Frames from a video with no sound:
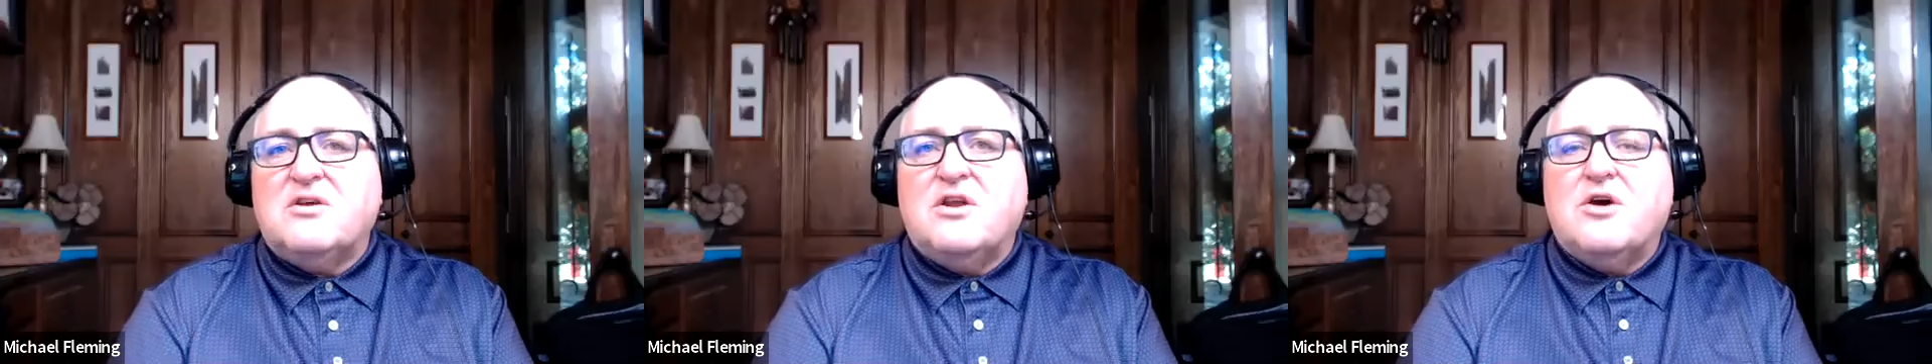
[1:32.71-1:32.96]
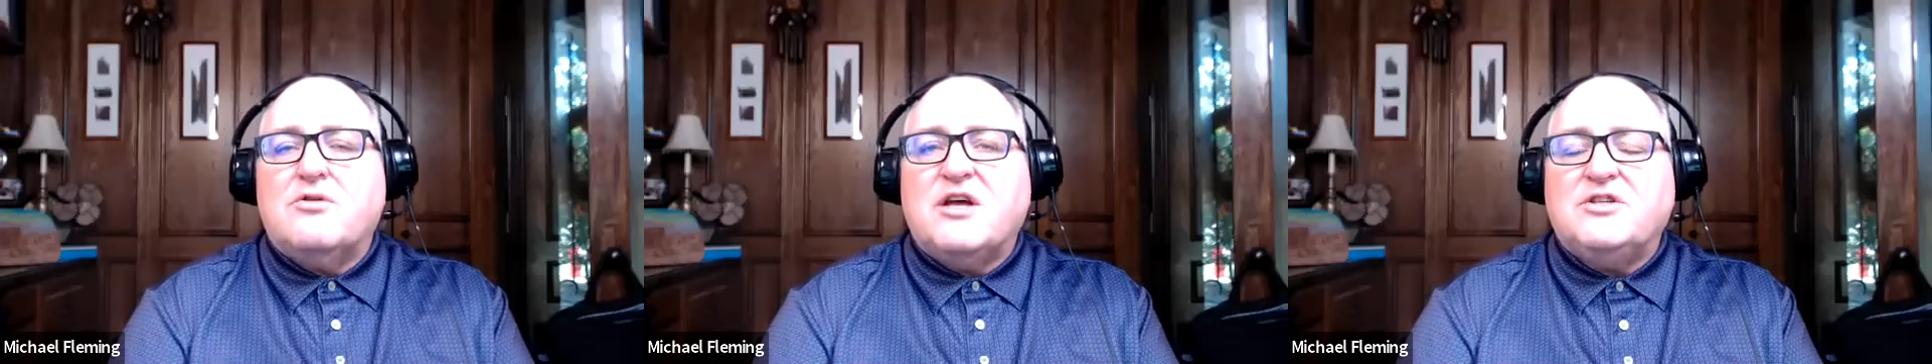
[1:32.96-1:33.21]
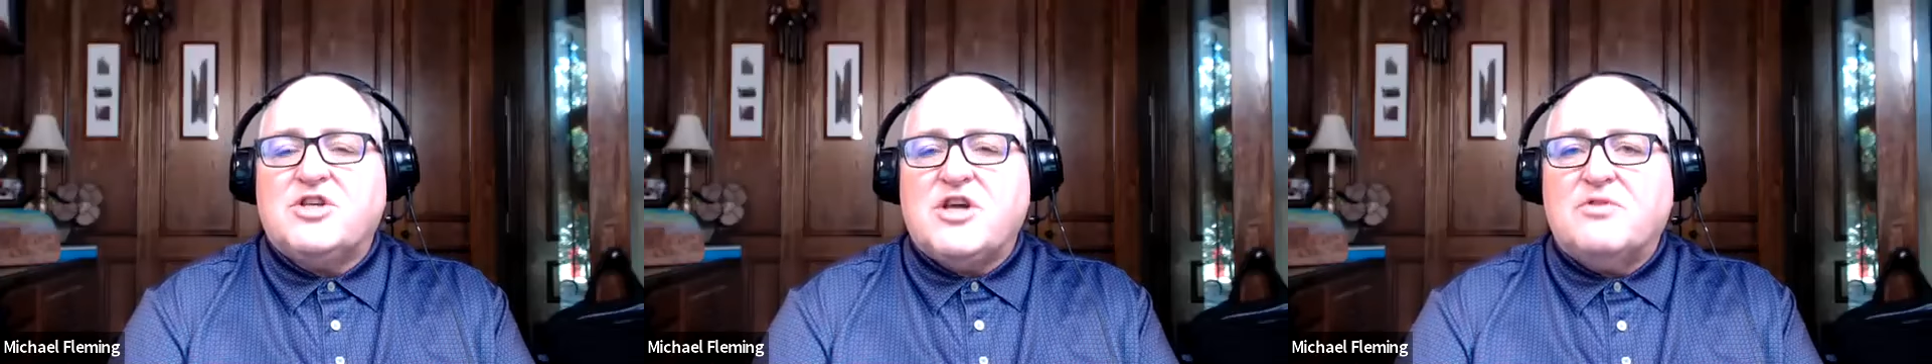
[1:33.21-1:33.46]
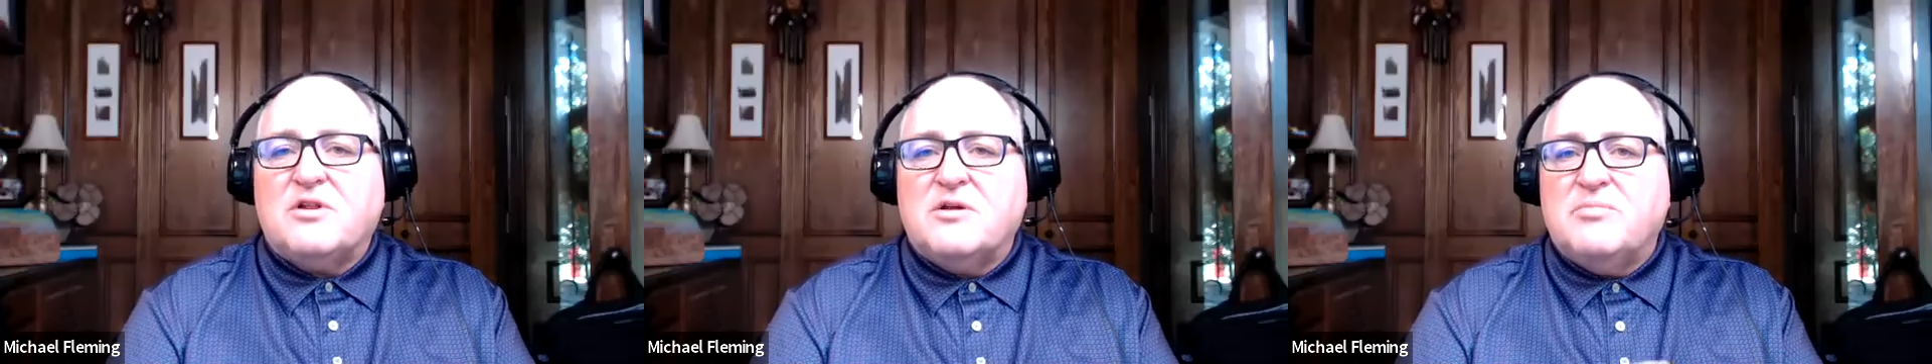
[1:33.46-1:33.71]
they
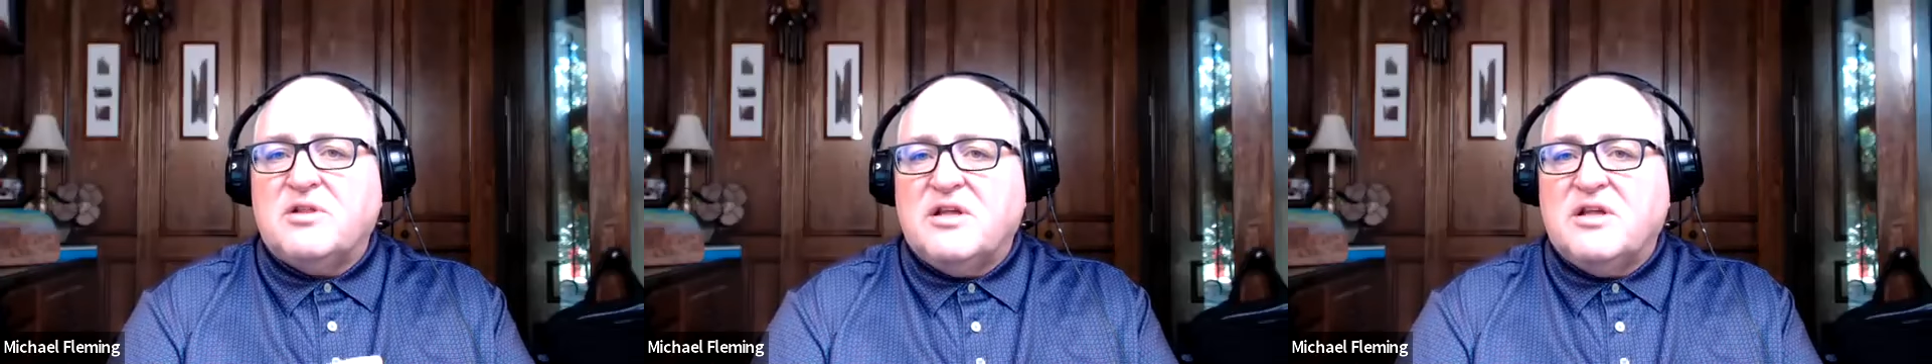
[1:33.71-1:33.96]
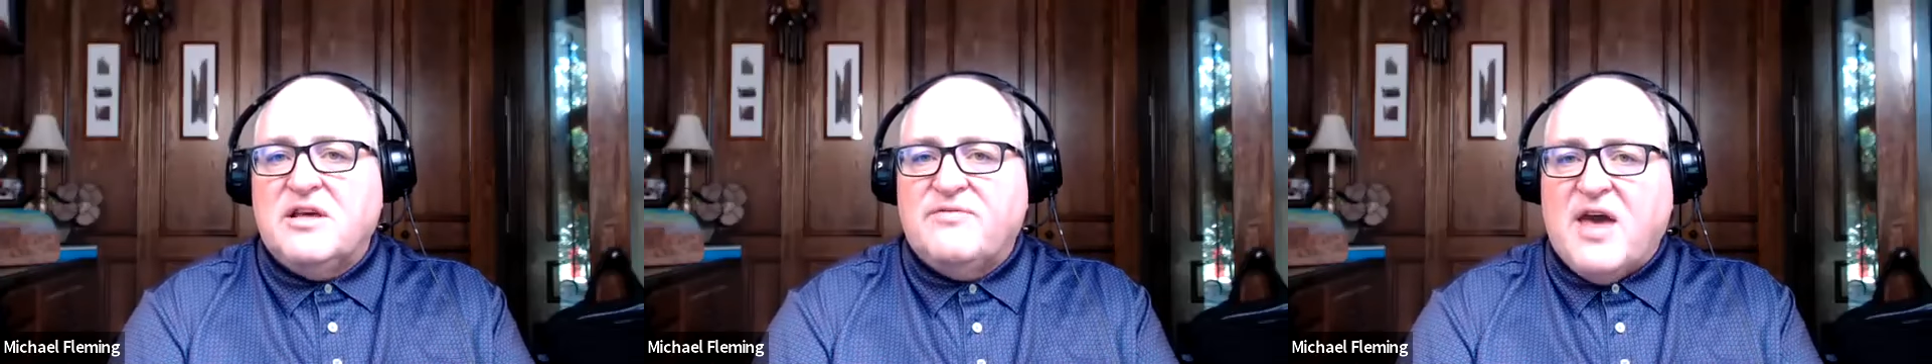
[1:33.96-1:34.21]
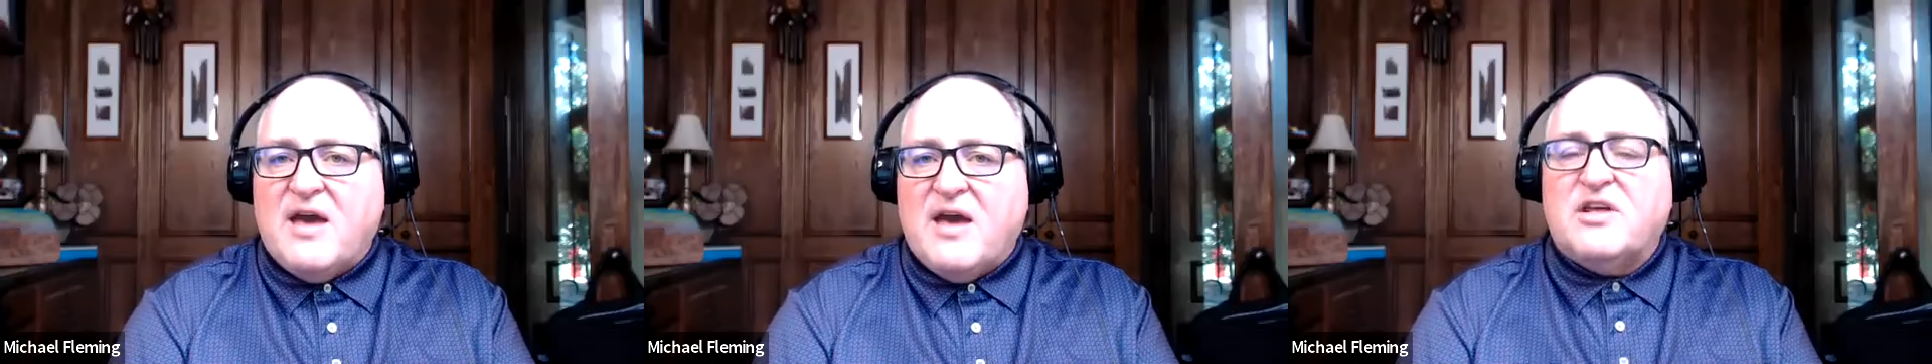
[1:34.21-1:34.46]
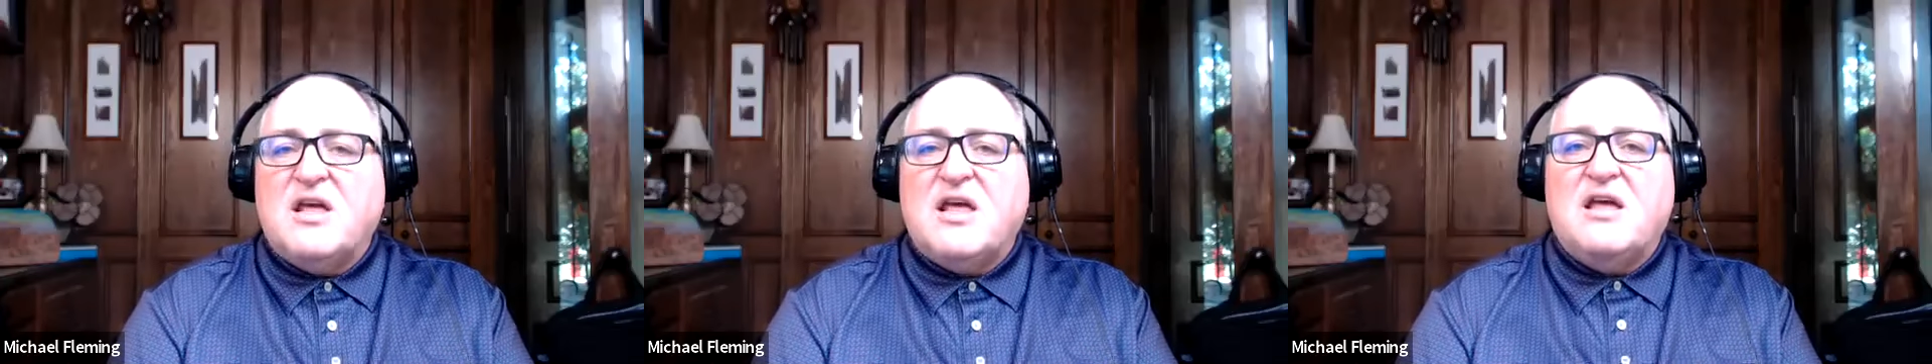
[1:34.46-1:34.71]
generally believe having